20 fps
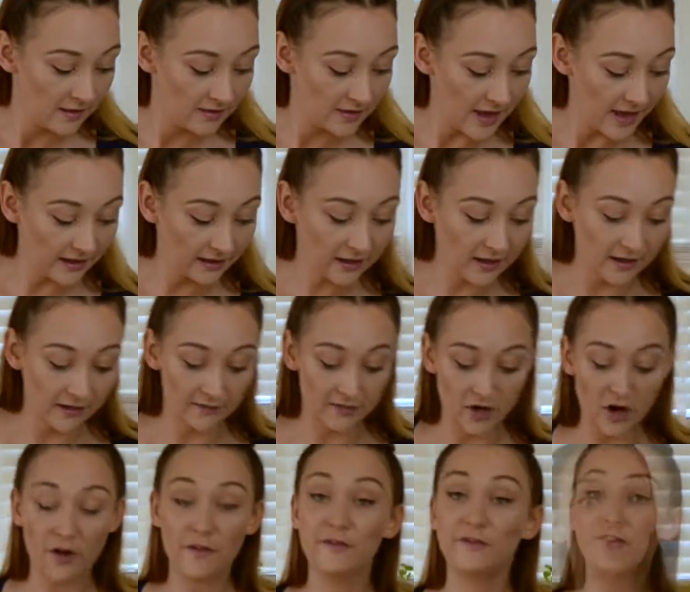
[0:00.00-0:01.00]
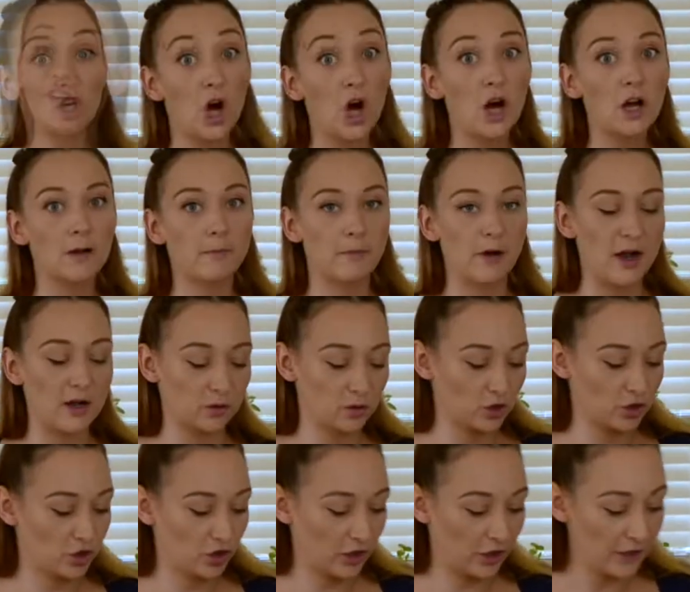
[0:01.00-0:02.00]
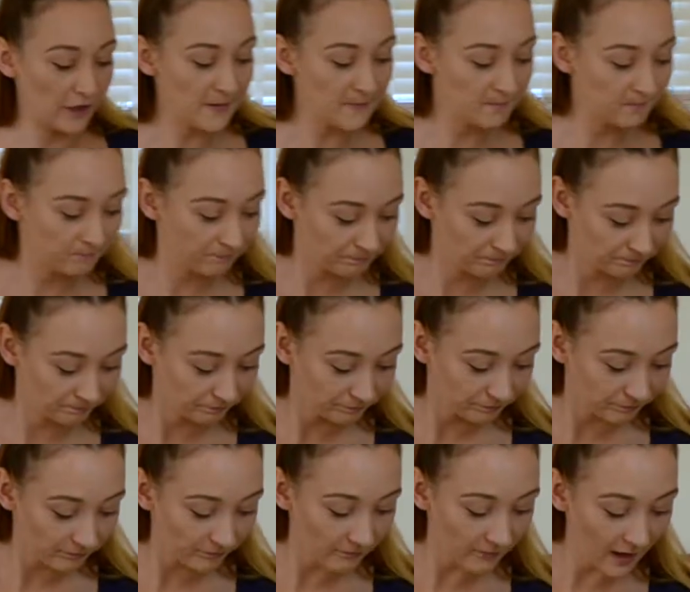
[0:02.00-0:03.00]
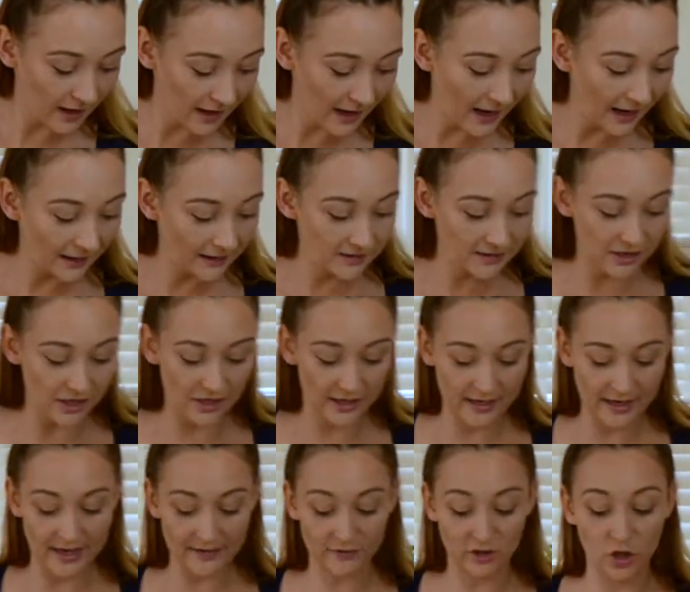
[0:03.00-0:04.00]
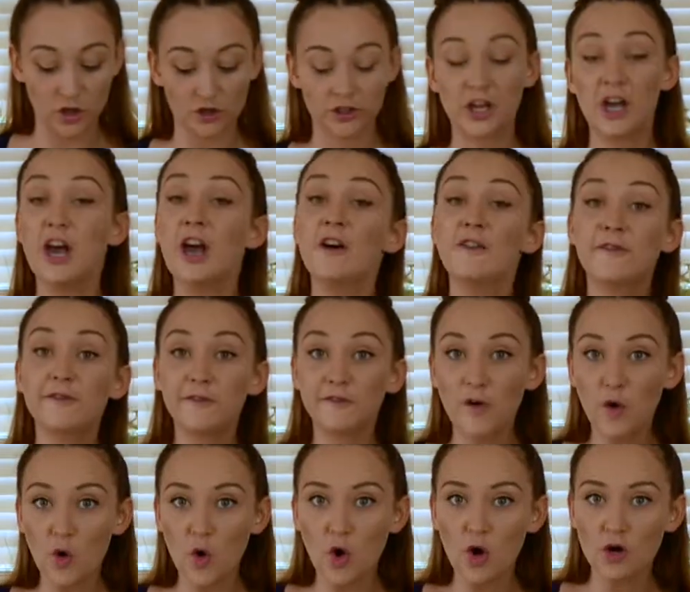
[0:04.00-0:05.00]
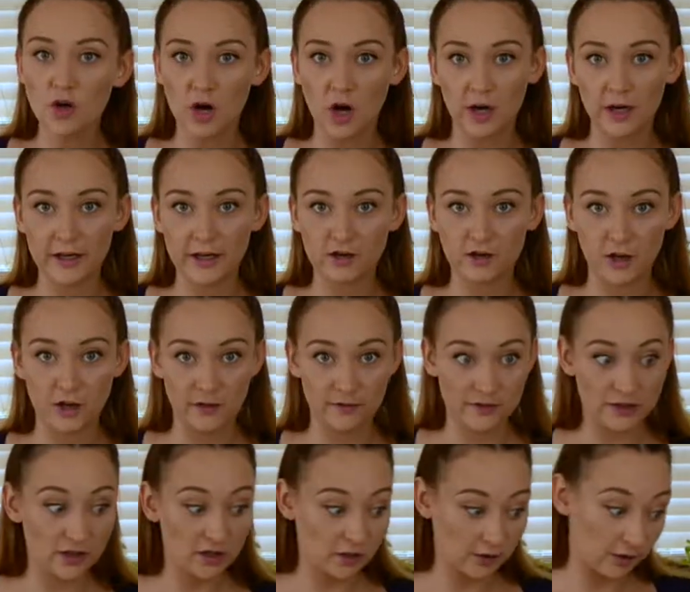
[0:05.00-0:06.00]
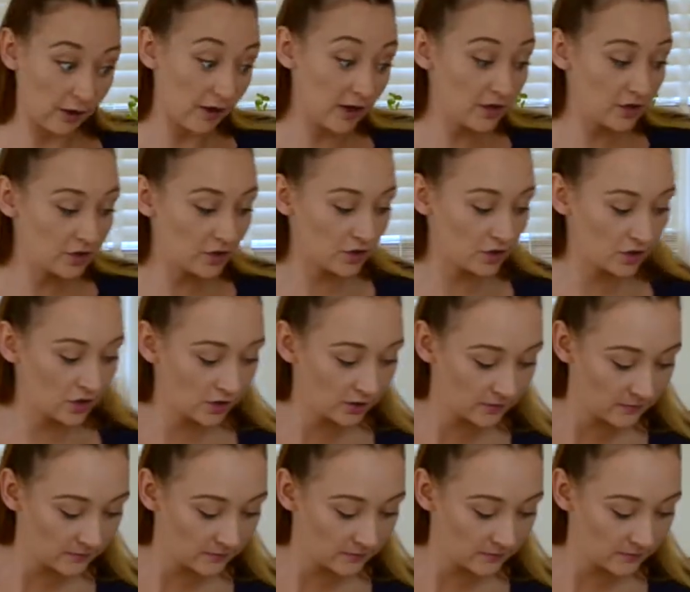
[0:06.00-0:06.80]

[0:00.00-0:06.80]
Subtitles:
Then I've got dark brown sugar, and I have got 4 garlic cloves crushed.